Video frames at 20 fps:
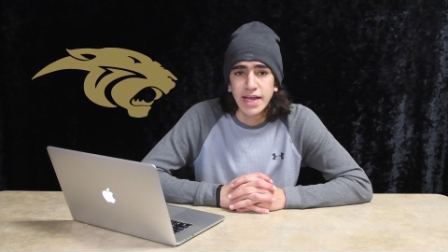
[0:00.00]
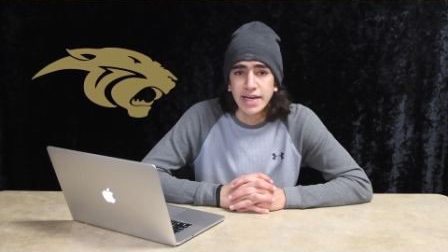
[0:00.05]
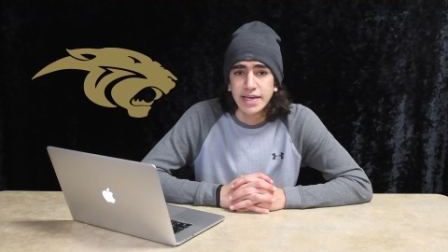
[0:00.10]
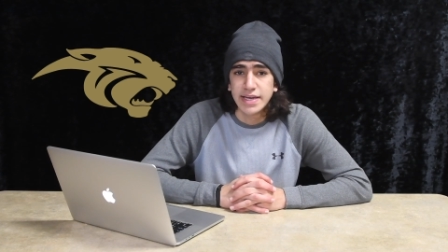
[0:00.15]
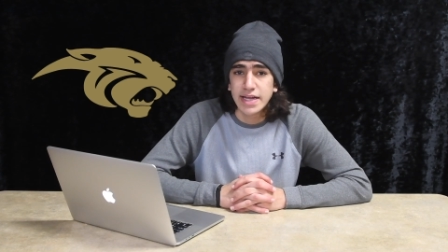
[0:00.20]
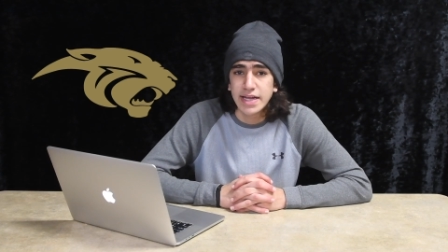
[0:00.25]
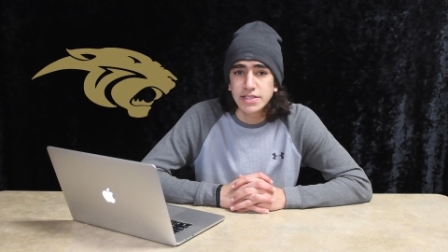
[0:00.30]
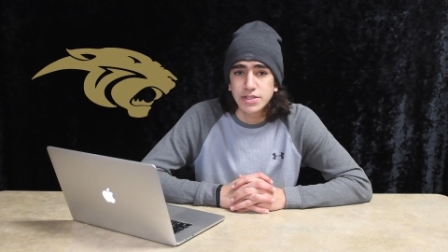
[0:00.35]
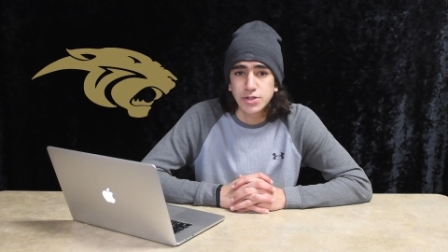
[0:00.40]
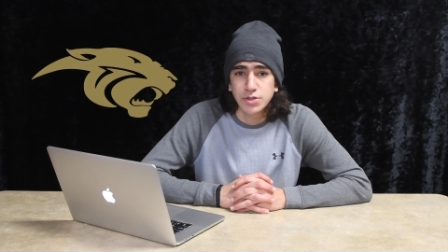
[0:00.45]

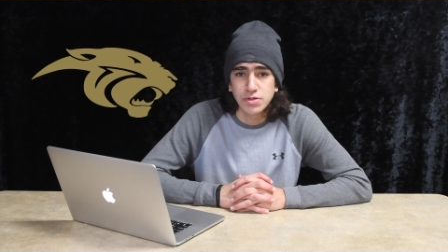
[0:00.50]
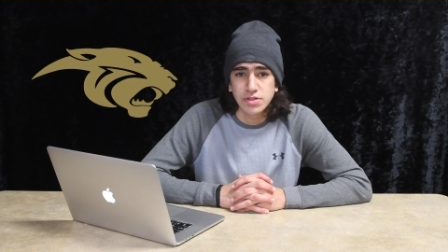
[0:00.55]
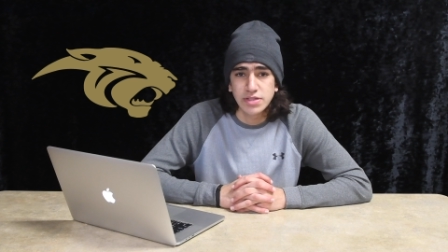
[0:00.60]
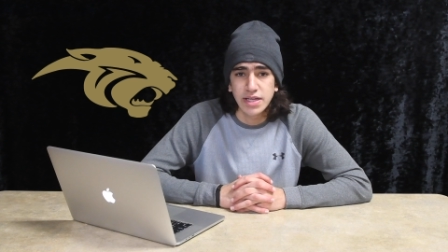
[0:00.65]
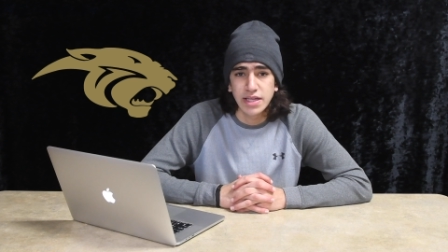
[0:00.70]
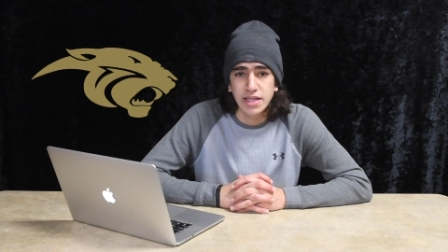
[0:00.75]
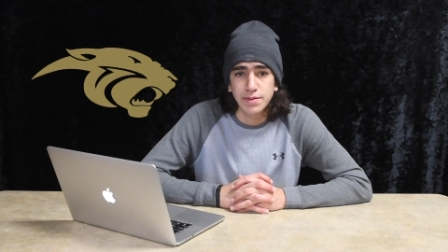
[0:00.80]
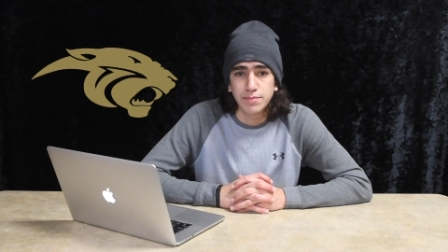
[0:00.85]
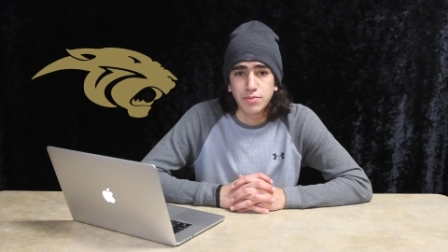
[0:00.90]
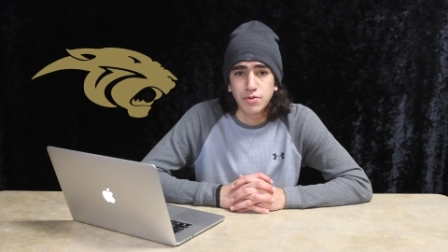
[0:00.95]
Next
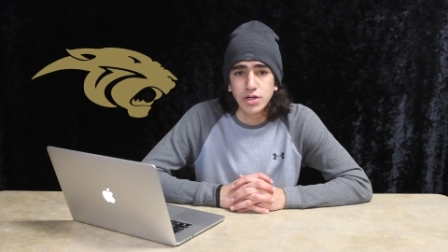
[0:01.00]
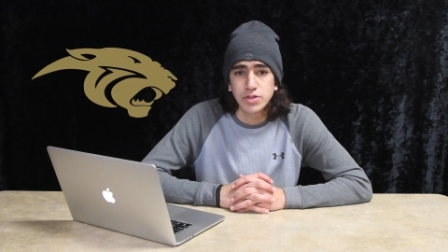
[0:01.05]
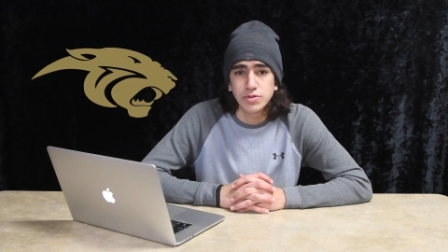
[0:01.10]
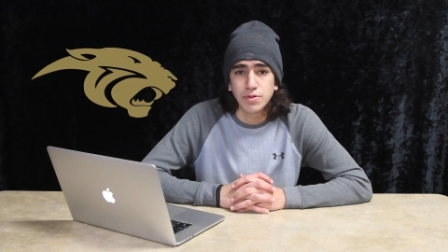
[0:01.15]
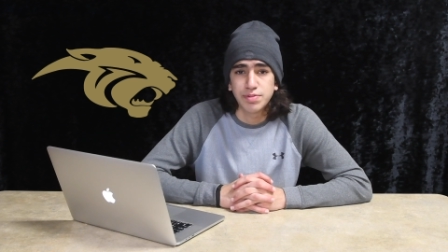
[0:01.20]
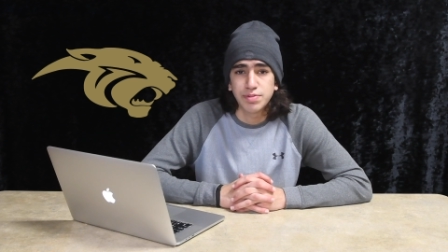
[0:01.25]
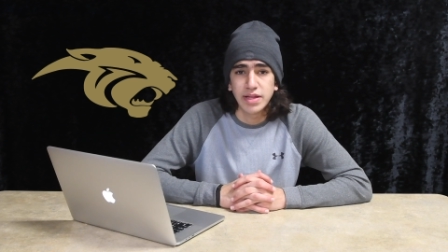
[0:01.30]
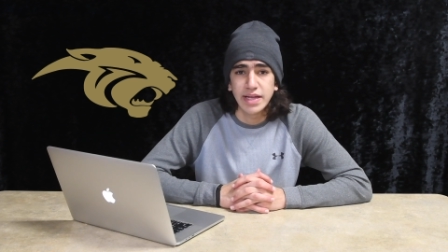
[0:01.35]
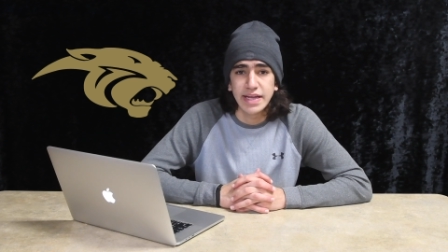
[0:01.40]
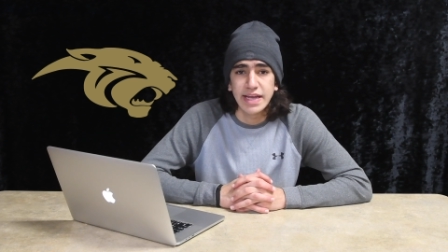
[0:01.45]
Tuesday, the boys will
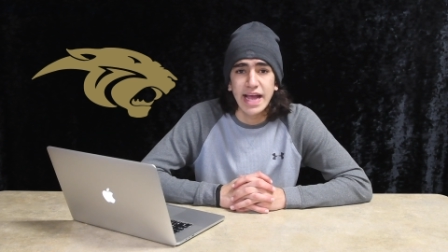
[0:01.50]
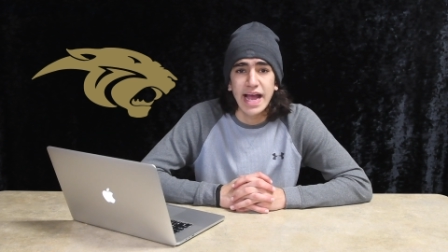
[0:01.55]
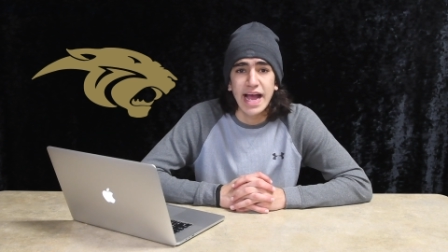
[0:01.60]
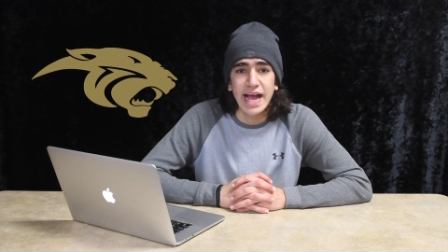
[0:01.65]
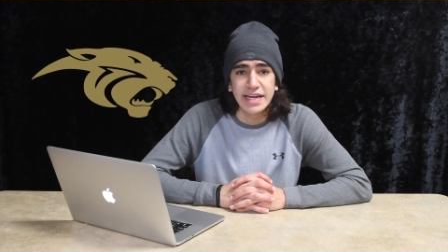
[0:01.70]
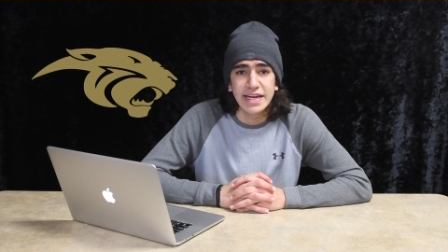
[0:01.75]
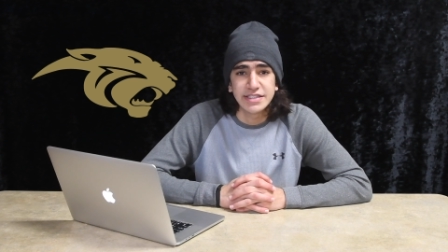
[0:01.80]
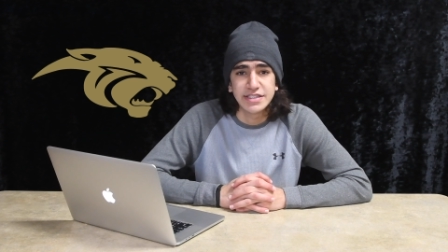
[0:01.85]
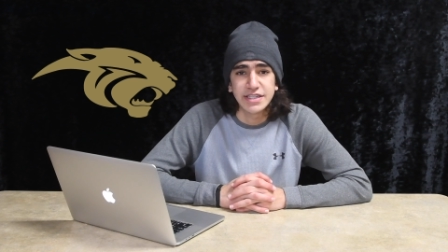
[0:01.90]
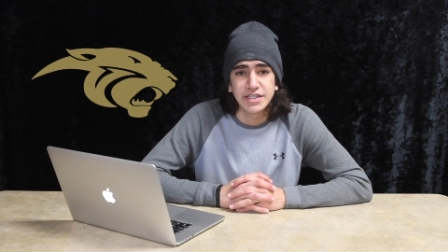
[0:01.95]
play
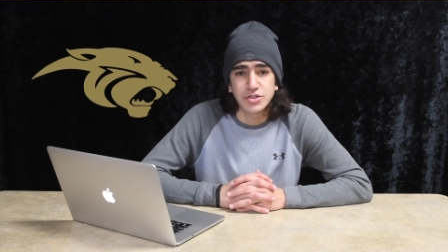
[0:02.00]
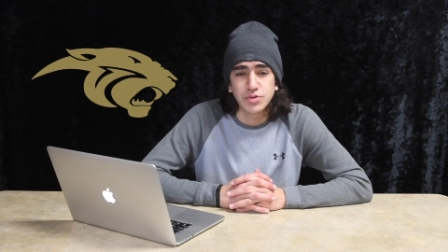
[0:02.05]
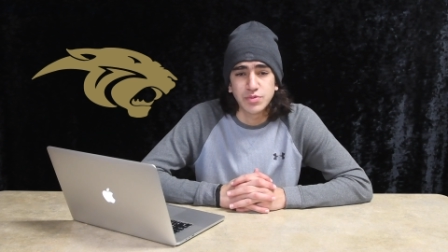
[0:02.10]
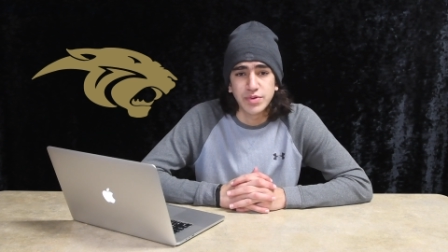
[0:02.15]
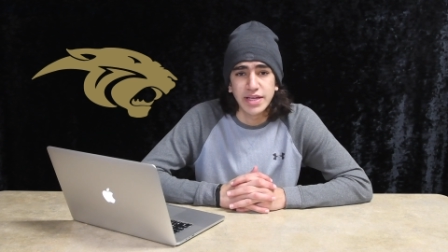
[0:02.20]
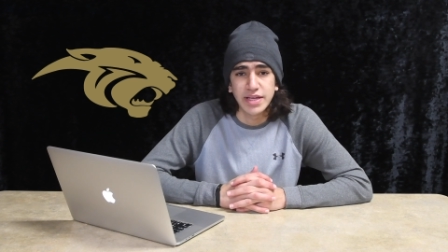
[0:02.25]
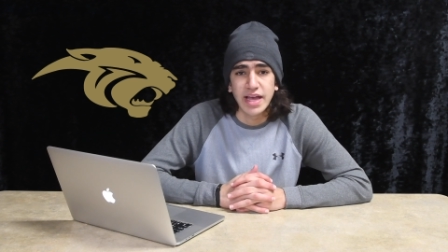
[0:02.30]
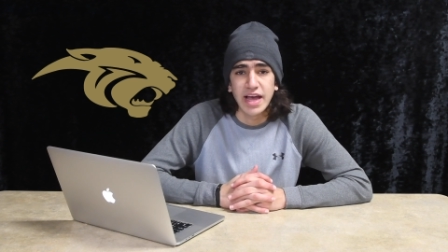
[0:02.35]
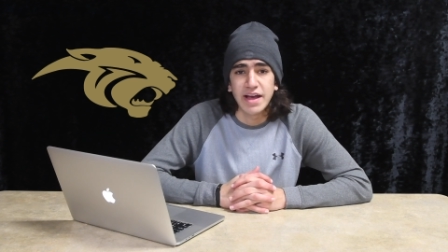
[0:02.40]
at Jesuit